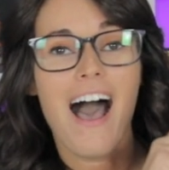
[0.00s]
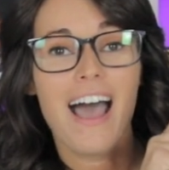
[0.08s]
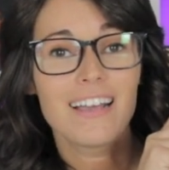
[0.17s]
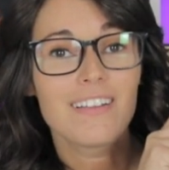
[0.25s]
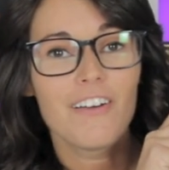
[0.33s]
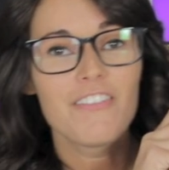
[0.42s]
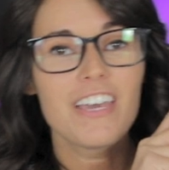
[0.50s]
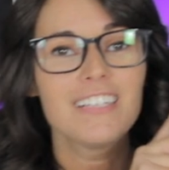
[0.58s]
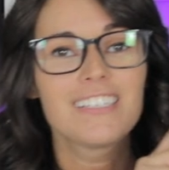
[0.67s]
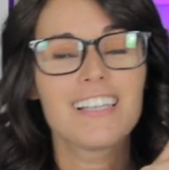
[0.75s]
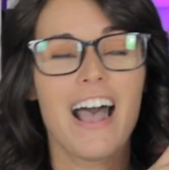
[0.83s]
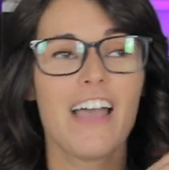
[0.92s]
I love
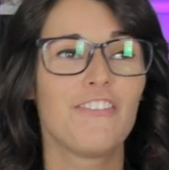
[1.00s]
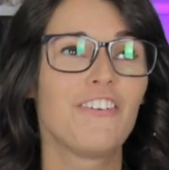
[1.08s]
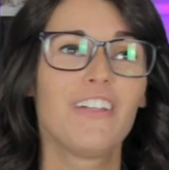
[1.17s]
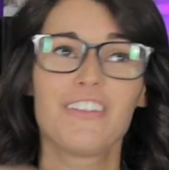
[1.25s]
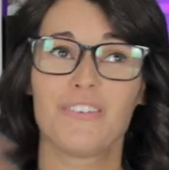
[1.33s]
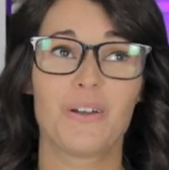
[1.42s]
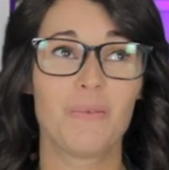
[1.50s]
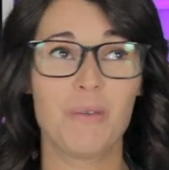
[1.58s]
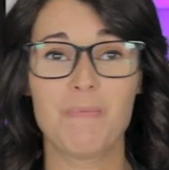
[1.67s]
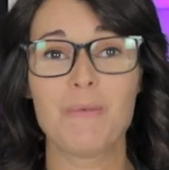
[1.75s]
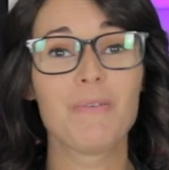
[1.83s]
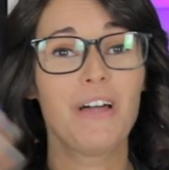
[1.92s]
this. I feel like there are going to be
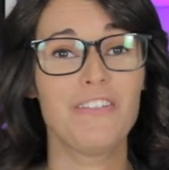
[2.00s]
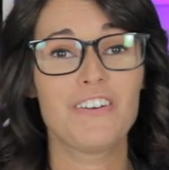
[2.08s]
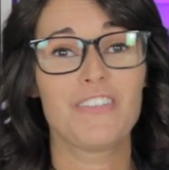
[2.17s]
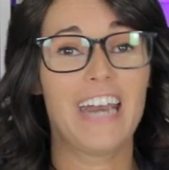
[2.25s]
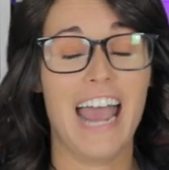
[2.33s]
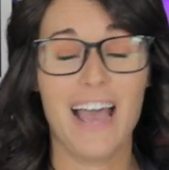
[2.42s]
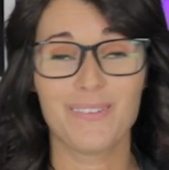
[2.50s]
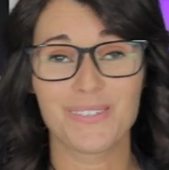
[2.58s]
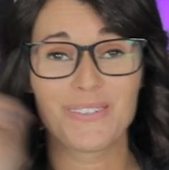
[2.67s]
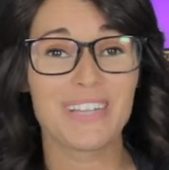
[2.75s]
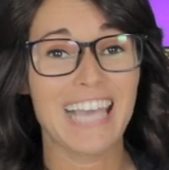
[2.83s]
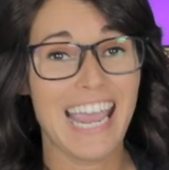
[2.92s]
people out there that
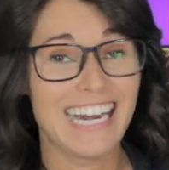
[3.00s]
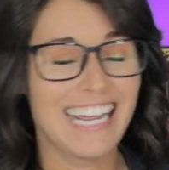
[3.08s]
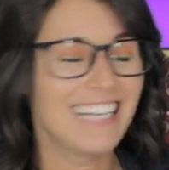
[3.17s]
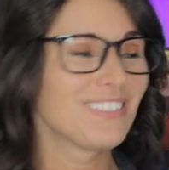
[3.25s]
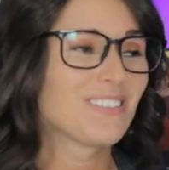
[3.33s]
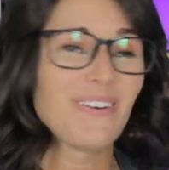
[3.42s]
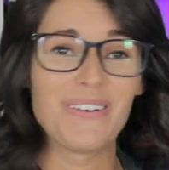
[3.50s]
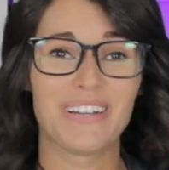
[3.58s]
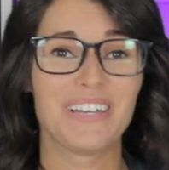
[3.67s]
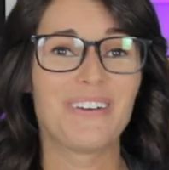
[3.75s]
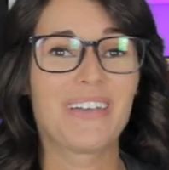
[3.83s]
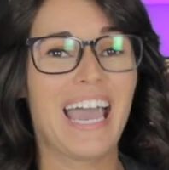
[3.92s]
absolutely hate it.
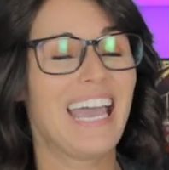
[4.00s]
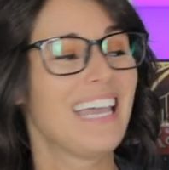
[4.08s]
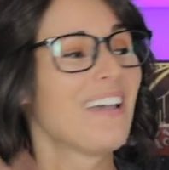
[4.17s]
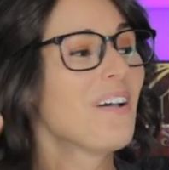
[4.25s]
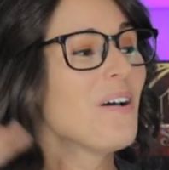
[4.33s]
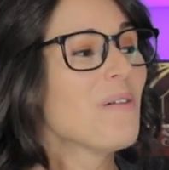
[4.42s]
Totally okay.